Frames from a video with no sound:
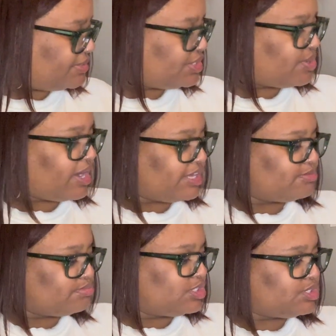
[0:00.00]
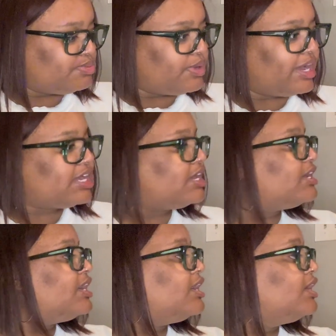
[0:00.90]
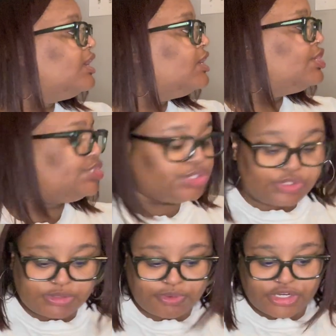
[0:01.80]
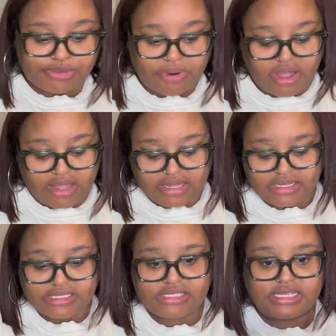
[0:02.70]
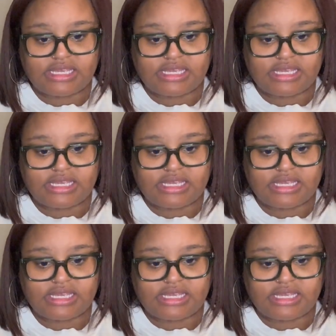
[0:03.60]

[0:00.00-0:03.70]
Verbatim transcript: So I got two sports bras,